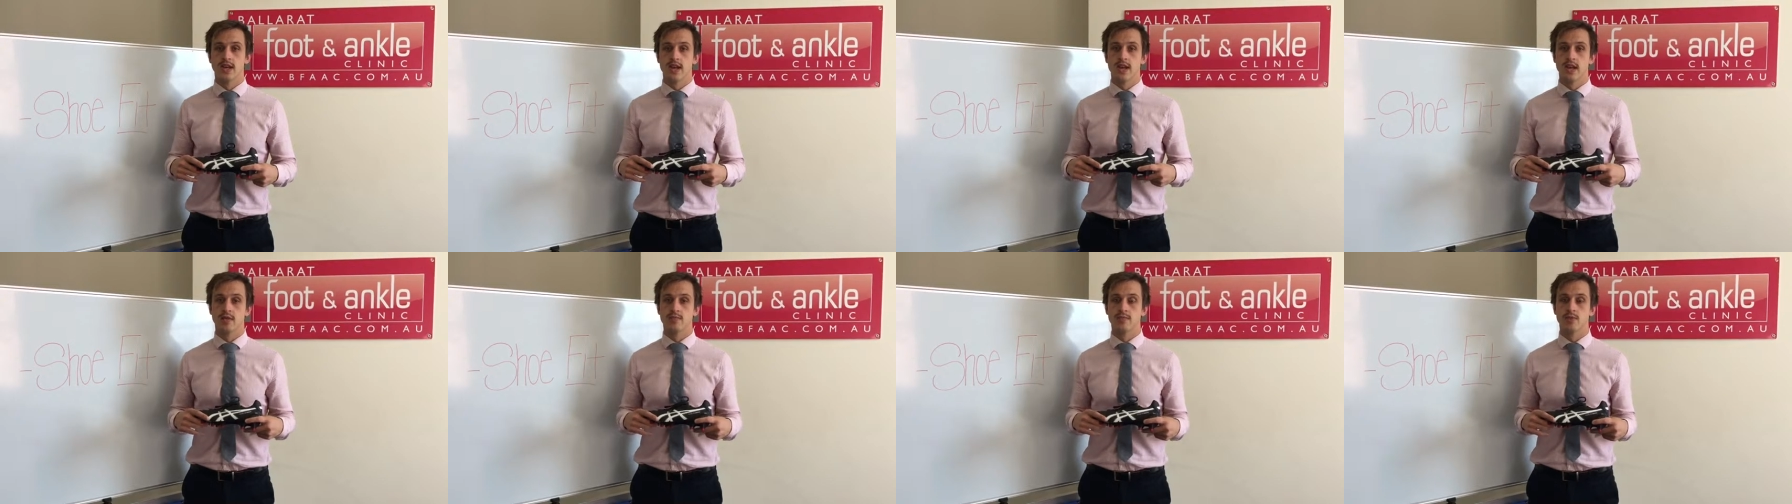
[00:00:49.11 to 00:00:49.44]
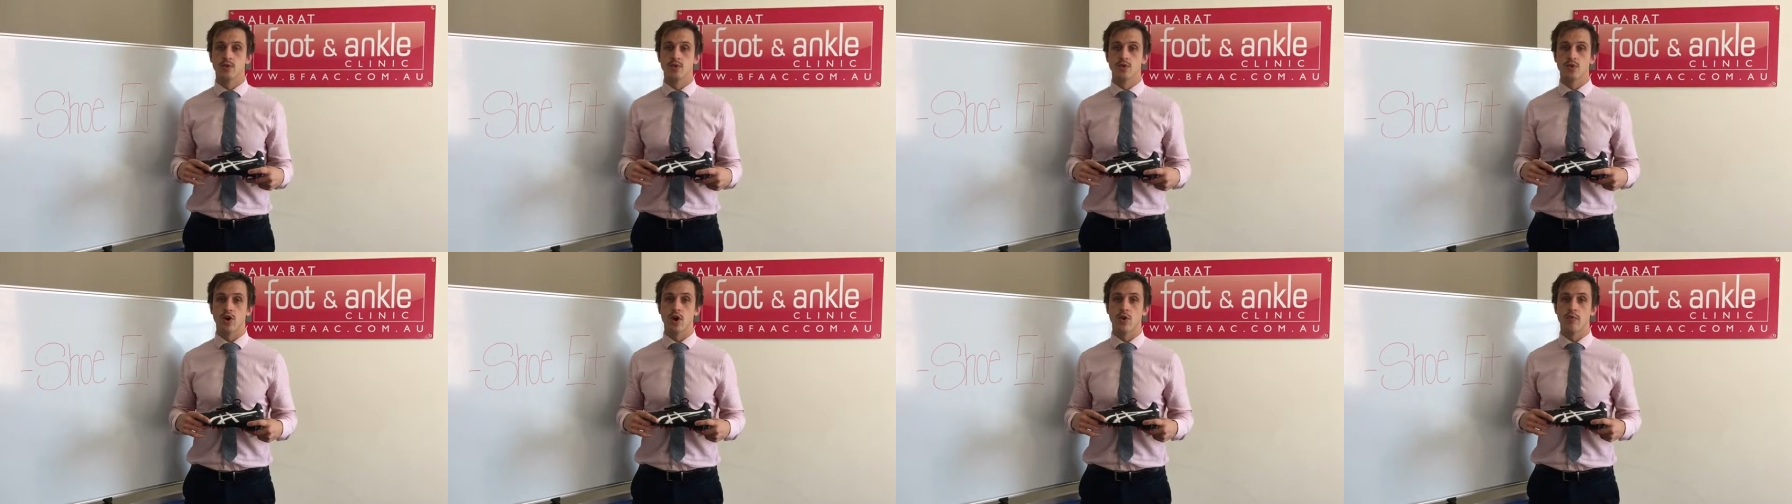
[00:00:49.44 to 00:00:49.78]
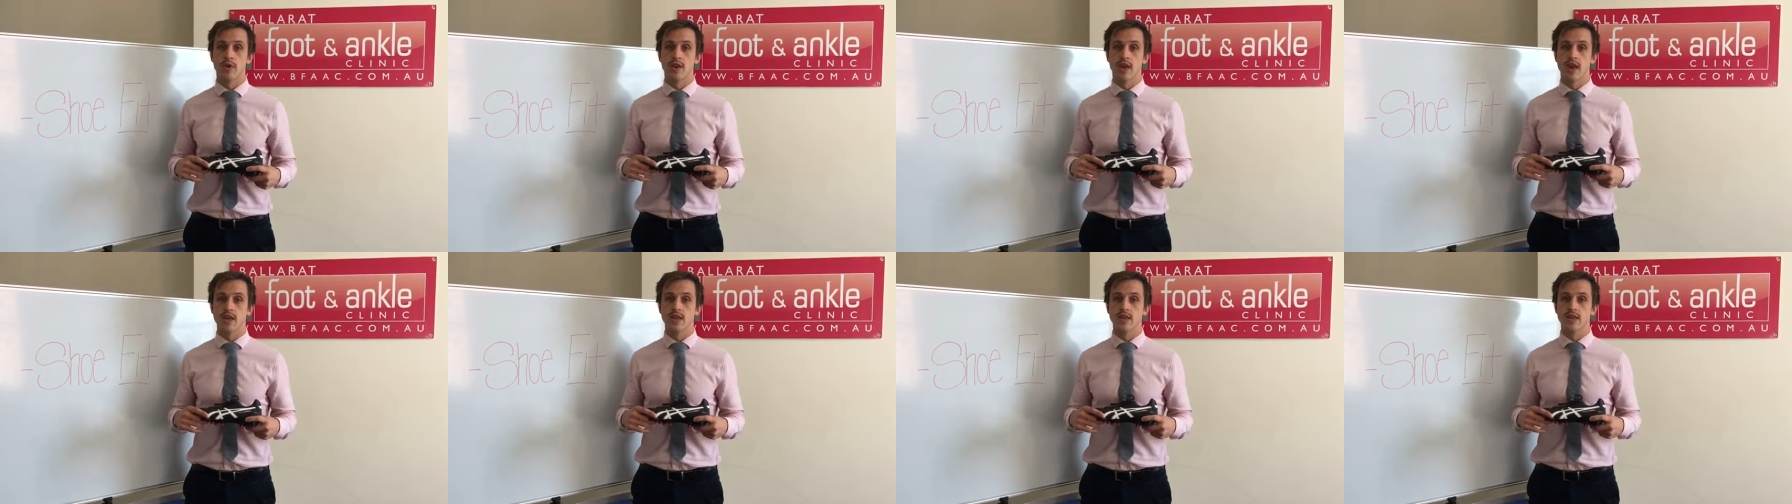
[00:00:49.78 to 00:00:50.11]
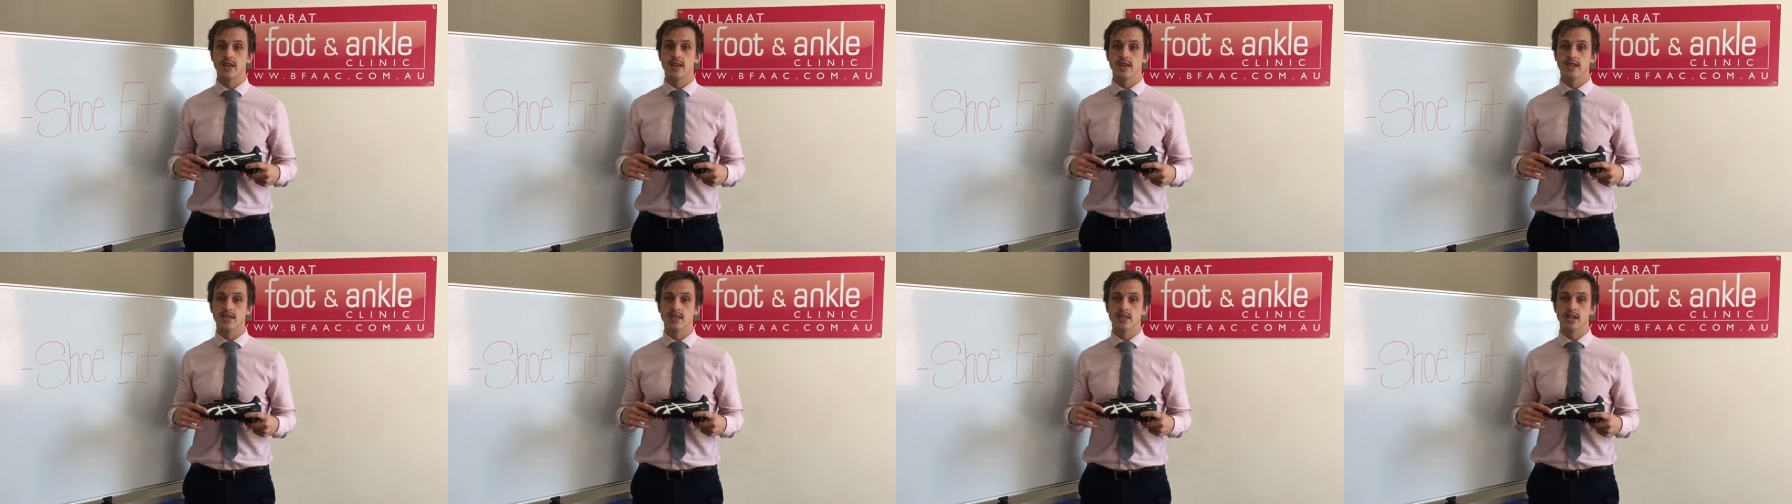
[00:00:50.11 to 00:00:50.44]
um, to accommodate
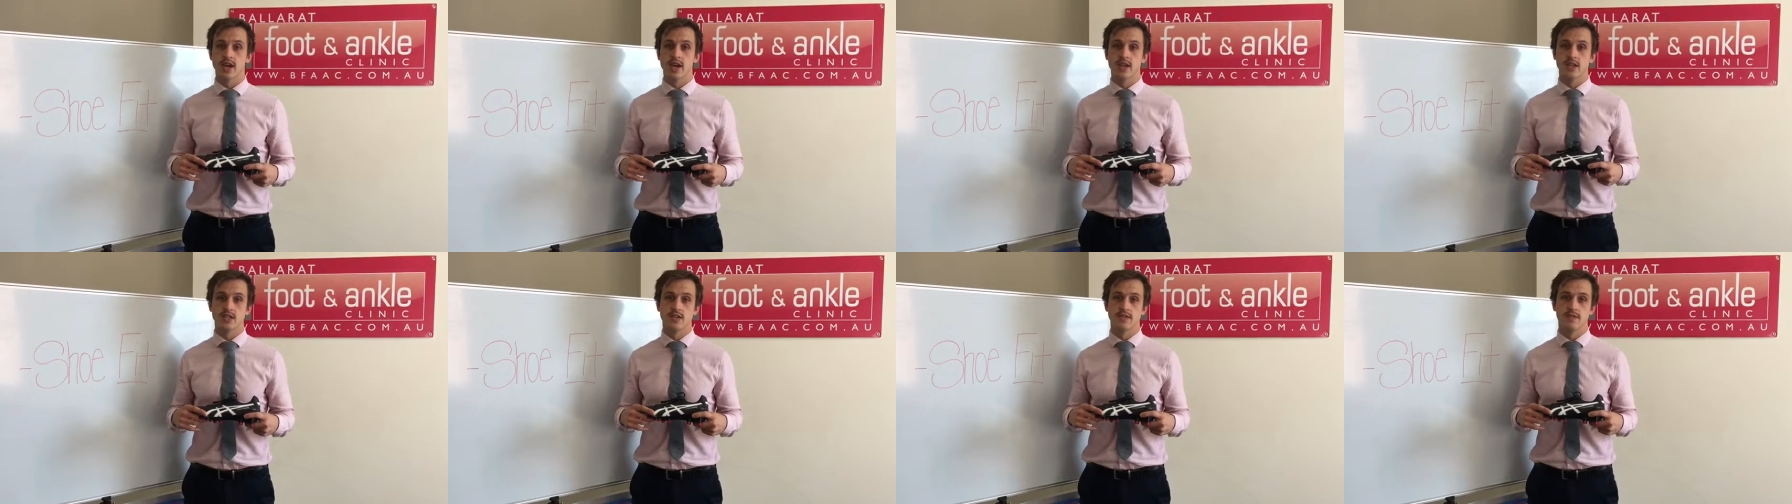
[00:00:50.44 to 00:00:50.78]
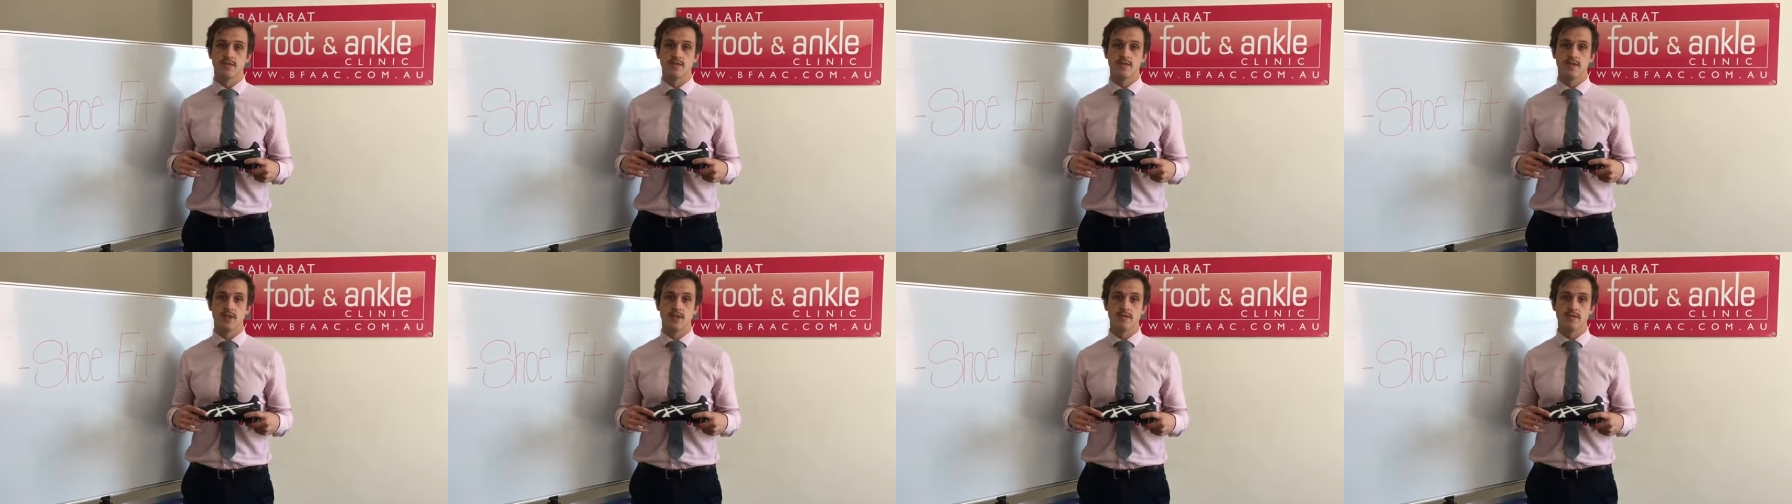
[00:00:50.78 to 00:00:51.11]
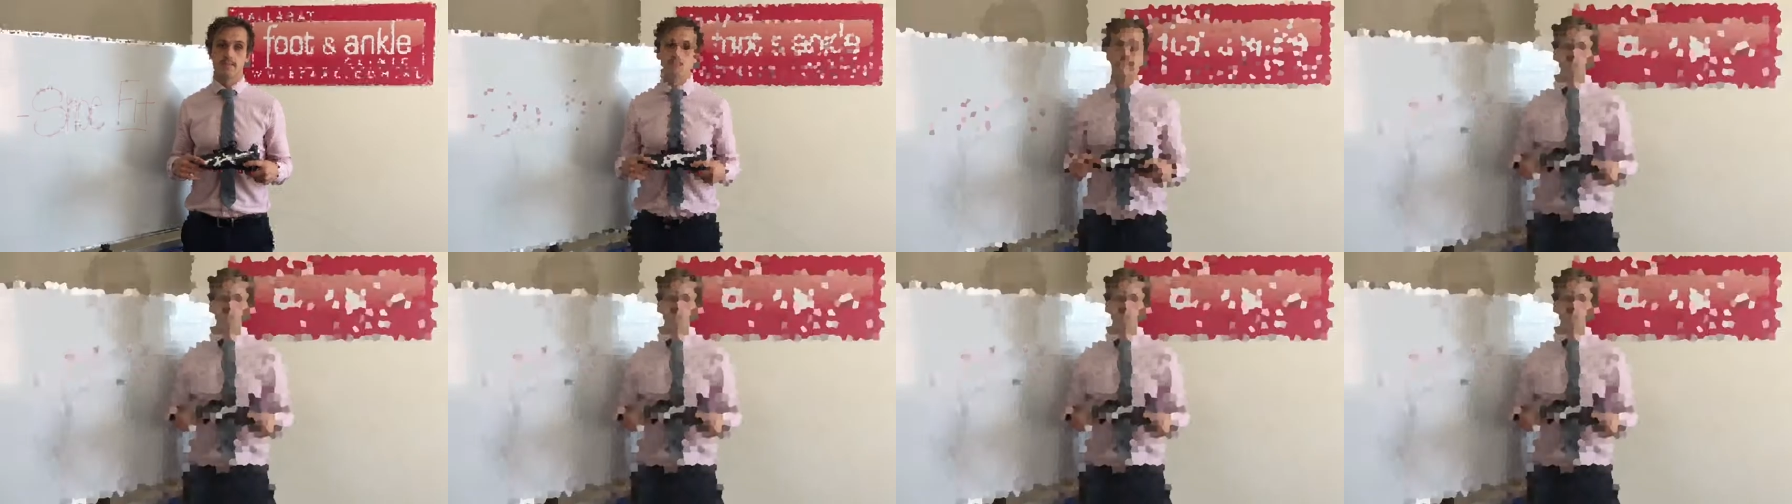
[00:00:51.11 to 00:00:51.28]
these change in fit.